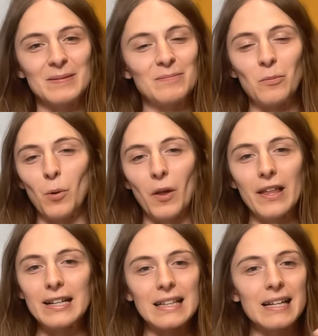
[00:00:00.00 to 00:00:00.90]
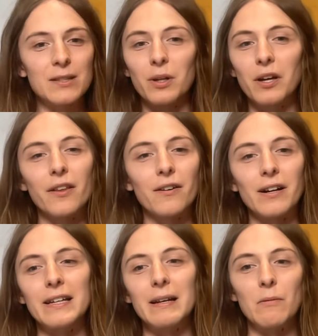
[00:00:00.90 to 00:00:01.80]
One thing's led to another, and
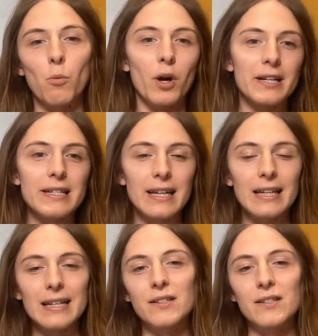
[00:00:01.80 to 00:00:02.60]
then one idea leads